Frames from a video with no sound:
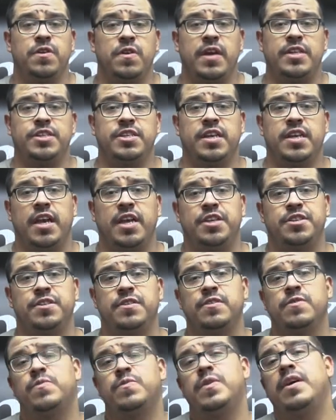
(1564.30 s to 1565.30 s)
your
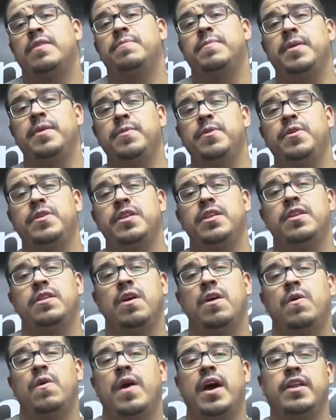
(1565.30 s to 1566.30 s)
education as well. Maybe you didn't
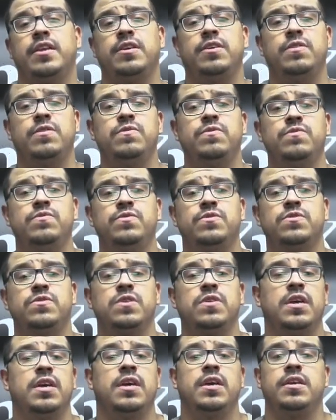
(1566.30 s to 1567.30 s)
know how to
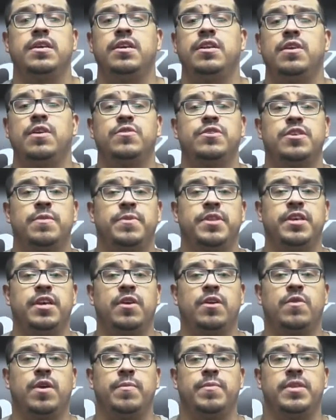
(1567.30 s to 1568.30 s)
use, you know, some of the
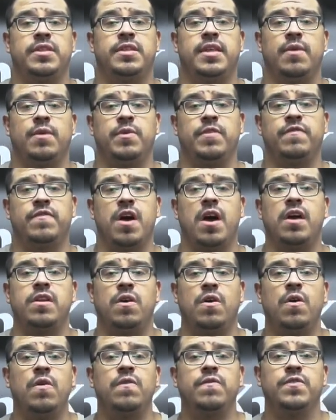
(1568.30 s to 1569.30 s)
equipment that we've
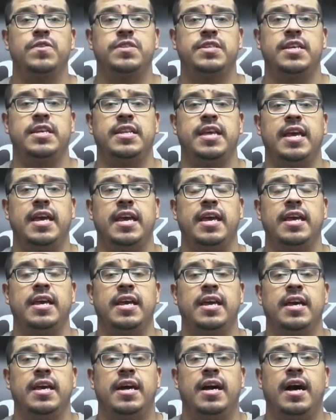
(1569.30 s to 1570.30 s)
gone over today,
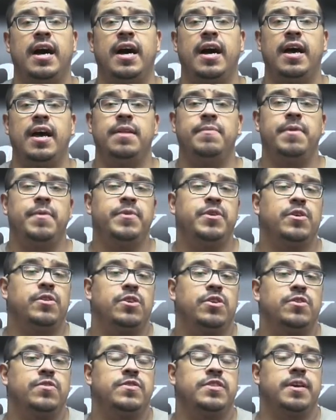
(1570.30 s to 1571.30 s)
and maybe you'll
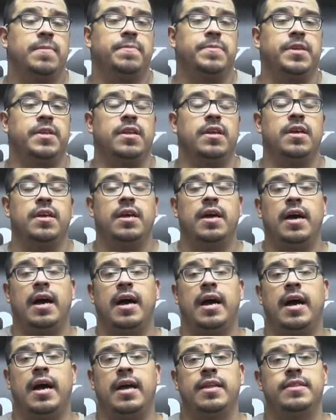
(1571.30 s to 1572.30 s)
learn something.
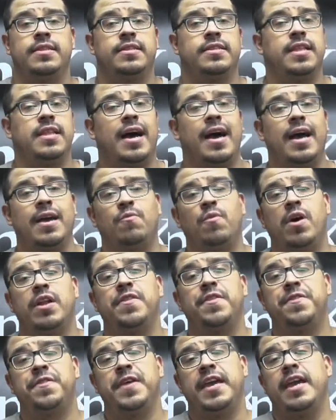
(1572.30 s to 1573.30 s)
I want
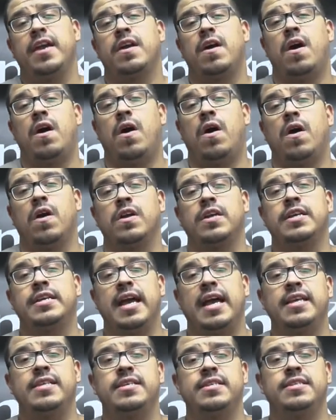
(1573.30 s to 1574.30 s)
to thank our
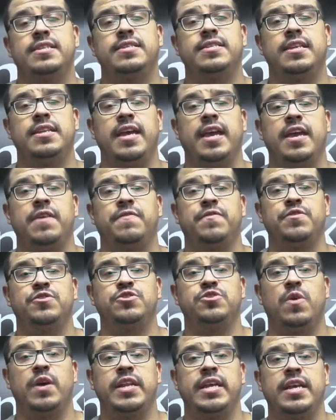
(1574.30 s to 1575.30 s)
guest today for
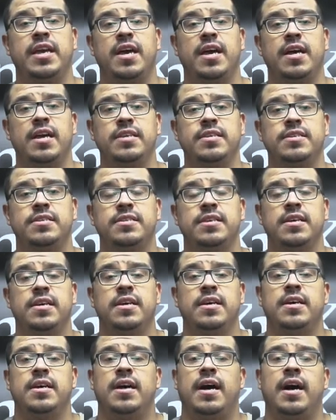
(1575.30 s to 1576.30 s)
joining us
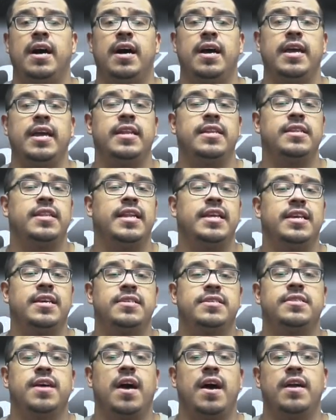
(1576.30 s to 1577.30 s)
and letting
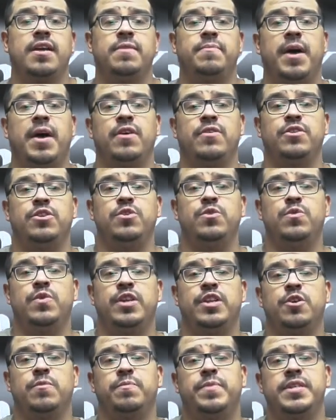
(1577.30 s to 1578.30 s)
us talk about you
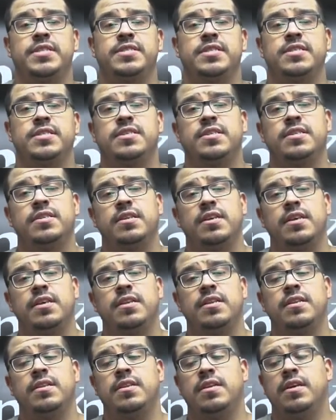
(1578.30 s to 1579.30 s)
and your business
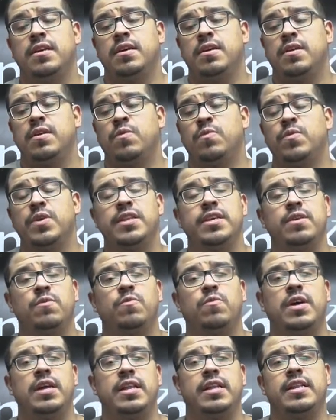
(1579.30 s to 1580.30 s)
and really
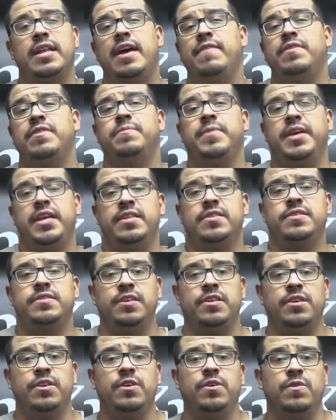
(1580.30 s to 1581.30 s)
what Leaven means
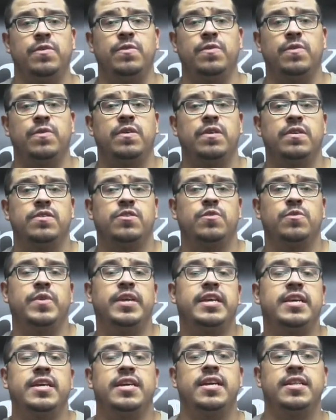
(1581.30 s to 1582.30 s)
to you, so we
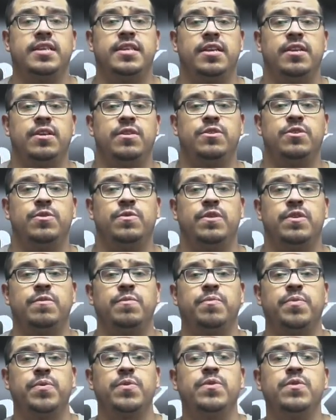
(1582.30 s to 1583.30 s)
can continue to
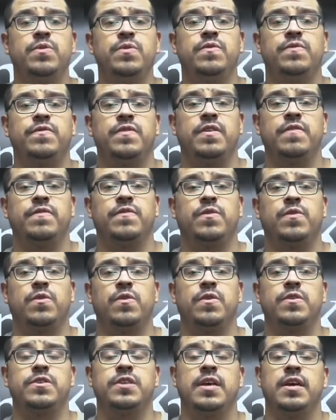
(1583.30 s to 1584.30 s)
improve, of
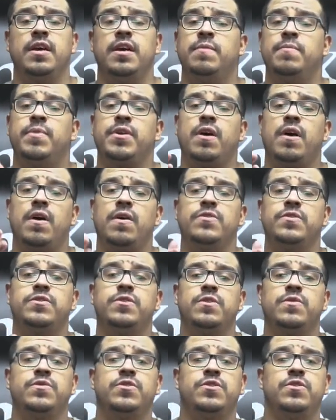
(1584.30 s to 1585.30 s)
course, but
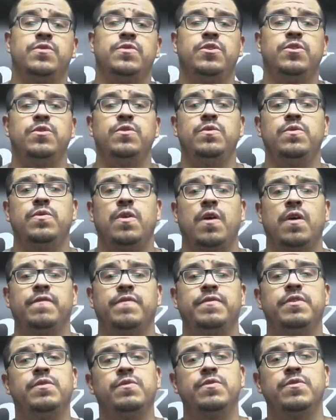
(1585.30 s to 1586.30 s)
also so you, our
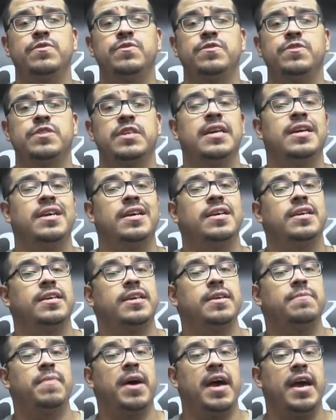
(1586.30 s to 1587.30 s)
viewers,
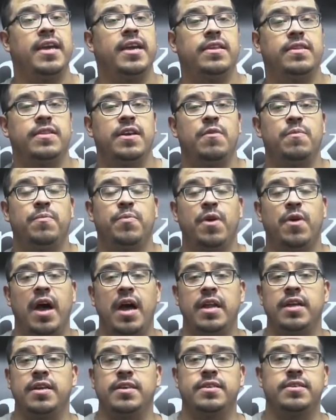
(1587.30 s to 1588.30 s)
can buy their
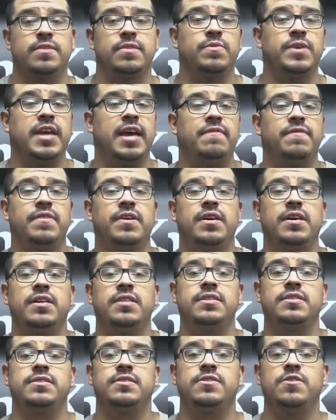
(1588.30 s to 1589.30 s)
products. We have
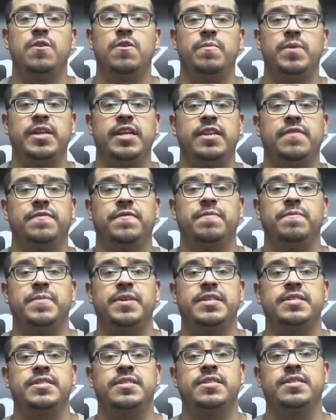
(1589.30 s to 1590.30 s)
so many different
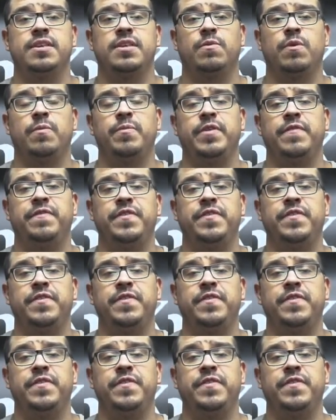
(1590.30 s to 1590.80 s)
businesses that we'll be